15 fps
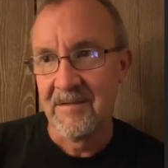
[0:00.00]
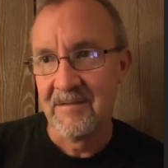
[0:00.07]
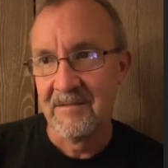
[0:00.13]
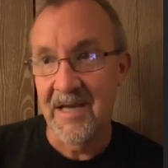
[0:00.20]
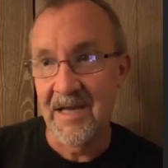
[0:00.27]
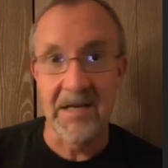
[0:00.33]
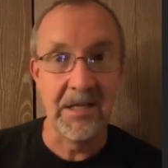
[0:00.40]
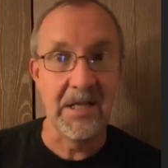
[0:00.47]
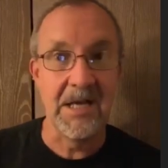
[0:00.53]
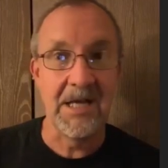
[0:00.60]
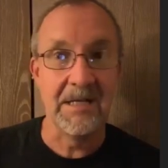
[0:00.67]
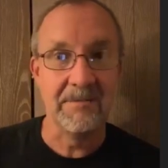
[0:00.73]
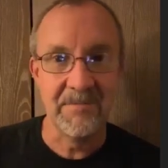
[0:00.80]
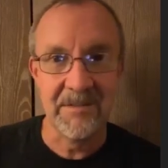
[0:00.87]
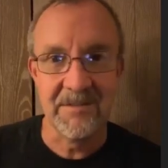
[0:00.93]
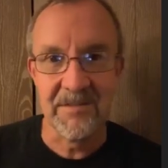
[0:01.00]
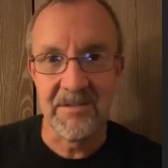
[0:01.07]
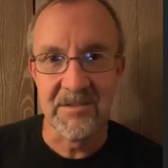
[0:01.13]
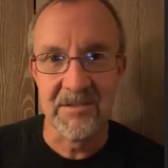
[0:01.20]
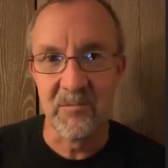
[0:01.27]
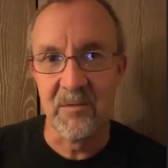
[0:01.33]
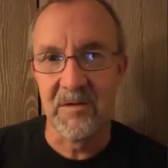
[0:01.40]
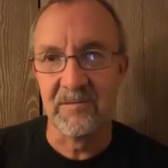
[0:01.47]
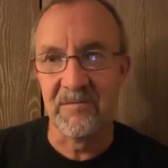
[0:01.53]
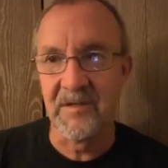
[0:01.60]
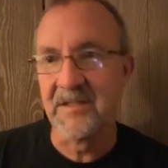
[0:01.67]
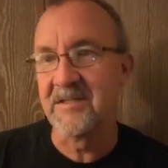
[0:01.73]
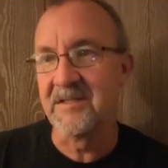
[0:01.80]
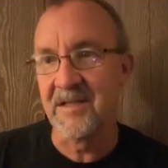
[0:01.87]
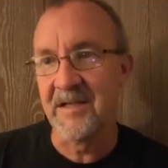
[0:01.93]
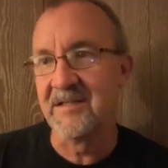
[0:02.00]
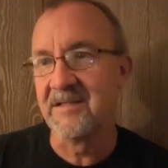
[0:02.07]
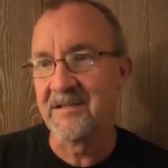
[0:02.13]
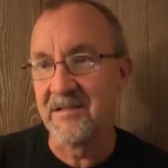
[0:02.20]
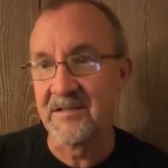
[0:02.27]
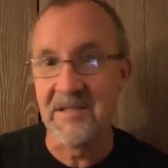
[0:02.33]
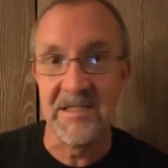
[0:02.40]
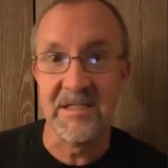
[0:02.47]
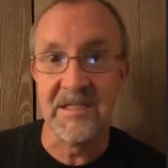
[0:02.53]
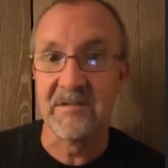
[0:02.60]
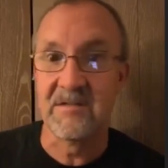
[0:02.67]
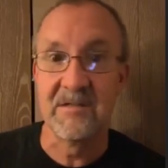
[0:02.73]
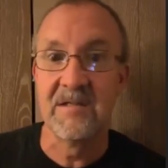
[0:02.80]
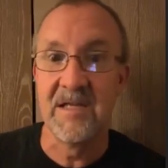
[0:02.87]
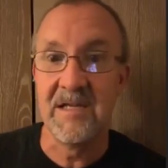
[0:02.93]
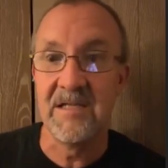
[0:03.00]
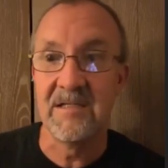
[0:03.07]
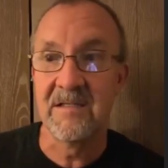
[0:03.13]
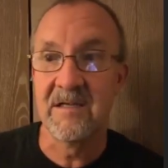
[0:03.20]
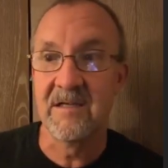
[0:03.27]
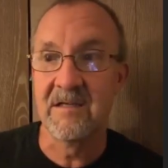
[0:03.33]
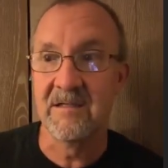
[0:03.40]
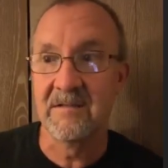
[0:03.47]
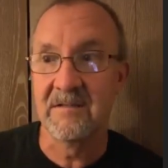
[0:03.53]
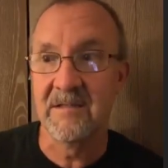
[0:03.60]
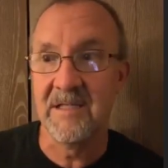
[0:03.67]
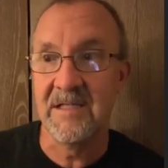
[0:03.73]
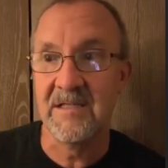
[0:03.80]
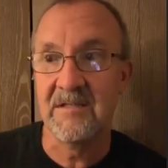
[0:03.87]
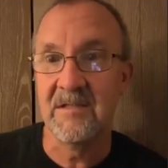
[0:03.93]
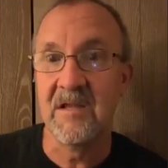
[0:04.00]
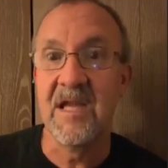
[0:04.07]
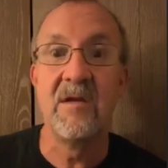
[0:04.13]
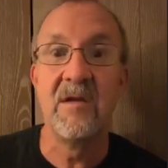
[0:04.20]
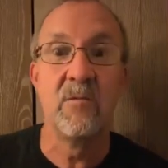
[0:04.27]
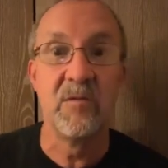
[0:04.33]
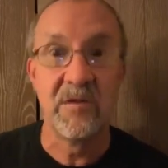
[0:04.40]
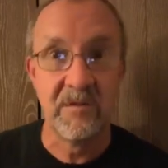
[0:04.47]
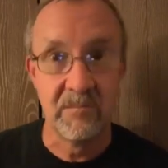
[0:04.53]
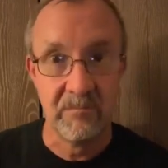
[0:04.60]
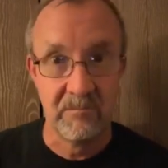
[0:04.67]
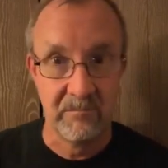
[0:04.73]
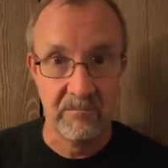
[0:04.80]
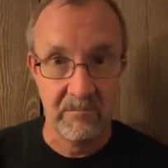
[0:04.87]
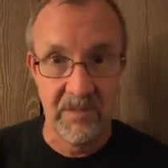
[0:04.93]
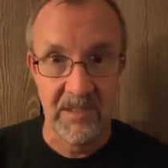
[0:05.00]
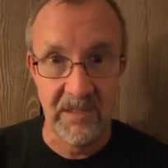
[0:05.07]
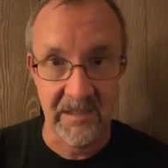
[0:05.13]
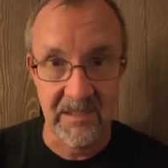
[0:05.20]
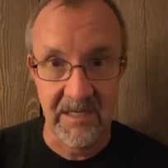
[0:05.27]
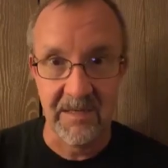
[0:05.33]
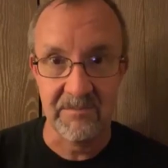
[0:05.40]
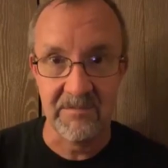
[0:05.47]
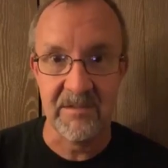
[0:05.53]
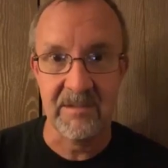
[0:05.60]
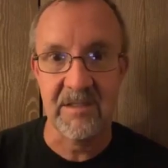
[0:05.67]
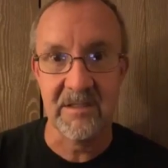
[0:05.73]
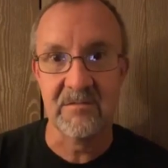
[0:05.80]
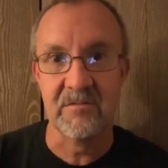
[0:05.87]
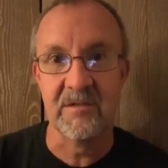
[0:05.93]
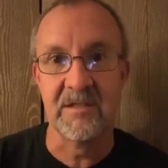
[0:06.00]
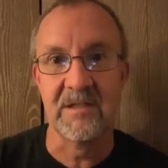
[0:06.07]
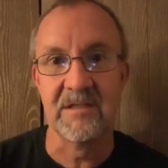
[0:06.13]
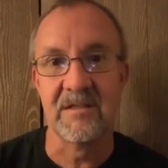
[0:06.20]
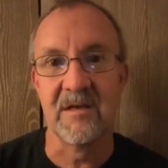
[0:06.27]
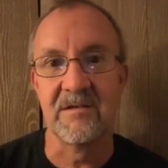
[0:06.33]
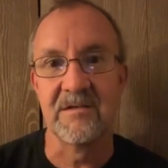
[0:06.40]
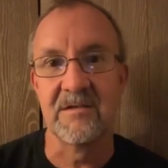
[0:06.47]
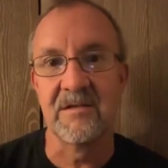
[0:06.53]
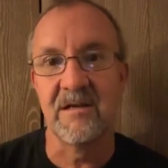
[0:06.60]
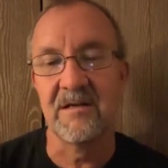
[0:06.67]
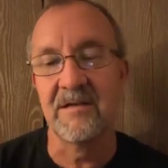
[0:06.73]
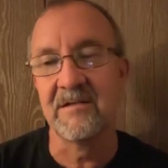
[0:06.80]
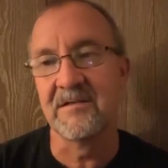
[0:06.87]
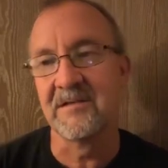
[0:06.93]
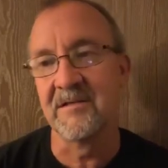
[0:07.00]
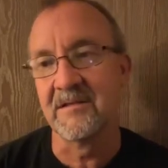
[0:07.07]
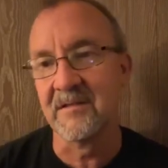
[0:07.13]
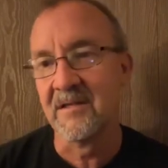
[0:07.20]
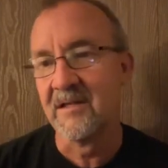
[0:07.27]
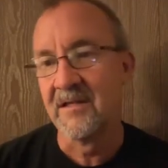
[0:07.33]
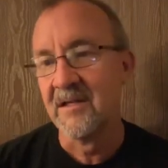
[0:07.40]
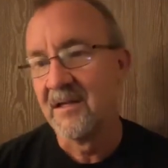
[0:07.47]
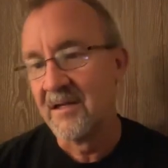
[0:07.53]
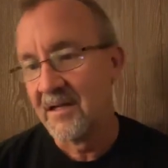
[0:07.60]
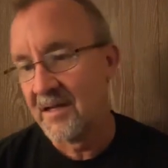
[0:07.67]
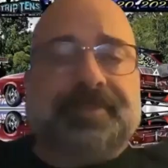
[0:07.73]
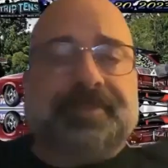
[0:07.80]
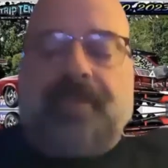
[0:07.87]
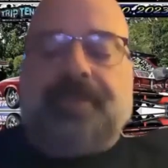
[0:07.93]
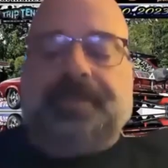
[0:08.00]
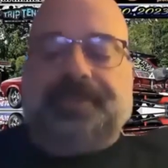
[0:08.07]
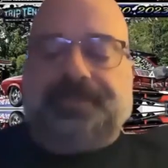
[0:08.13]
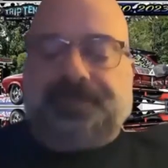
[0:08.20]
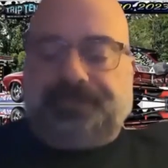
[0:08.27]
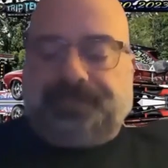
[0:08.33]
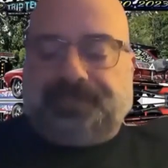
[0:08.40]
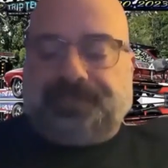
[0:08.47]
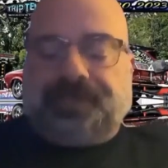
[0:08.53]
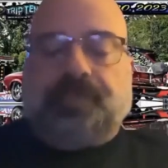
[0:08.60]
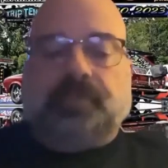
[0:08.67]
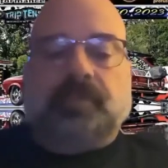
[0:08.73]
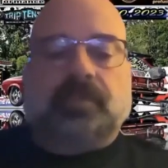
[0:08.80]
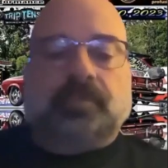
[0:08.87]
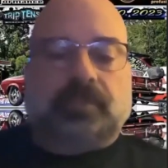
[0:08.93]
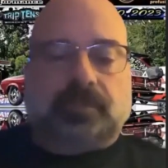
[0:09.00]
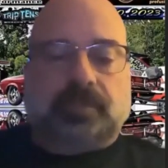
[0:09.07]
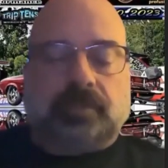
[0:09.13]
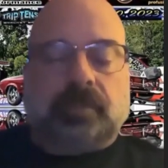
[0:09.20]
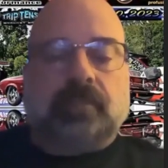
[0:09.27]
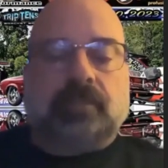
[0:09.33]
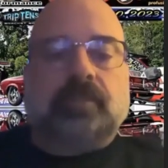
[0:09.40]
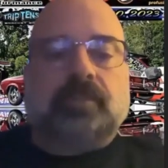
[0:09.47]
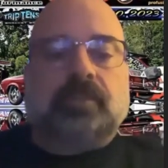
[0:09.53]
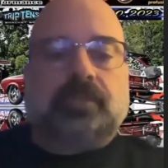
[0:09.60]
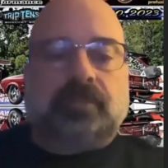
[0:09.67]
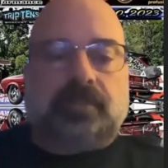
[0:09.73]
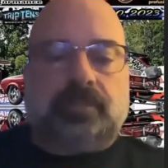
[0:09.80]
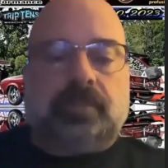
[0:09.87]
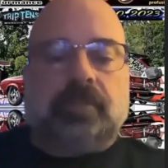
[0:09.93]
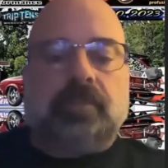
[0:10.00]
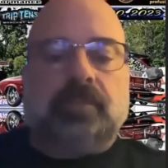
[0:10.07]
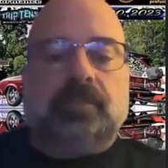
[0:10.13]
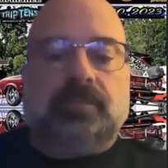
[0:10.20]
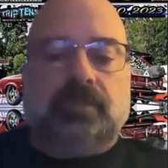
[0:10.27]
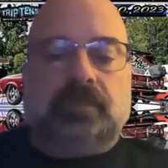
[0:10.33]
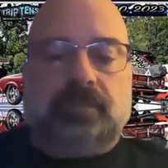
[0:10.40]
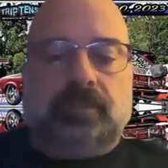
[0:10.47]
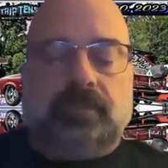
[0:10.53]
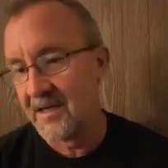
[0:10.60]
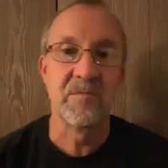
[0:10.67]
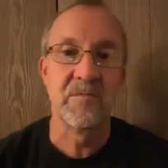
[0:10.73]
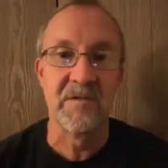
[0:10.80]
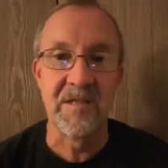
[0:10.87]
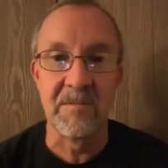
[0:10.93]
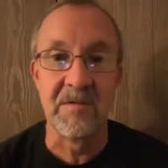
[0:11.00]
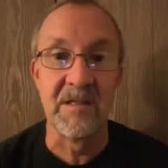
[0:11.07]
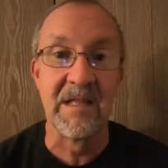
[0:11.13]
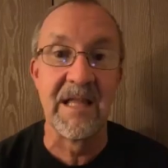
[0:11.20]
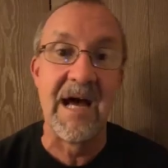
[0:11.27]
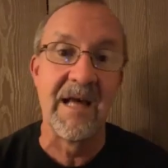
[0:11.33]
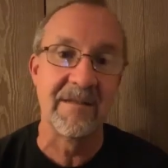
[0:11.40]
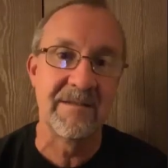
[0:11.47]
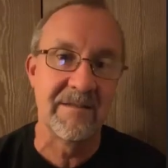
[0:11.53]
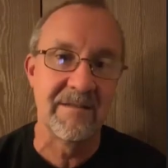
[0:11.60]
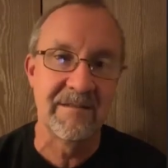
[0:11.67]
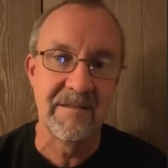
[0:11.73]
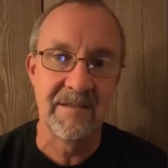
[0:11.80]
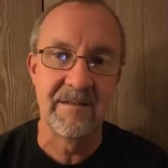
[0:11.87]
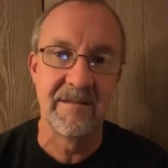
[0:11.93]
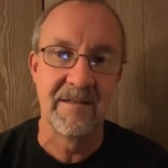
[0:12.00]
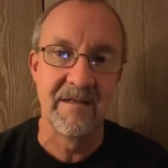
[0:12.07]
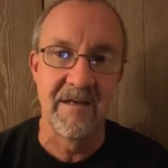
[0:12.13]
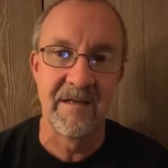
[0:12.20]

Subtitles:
Not a lot, but just when Vince says, because he's in with Mickey Thompson. That's where he gets all his tires and distributor. So he works with them a lot. And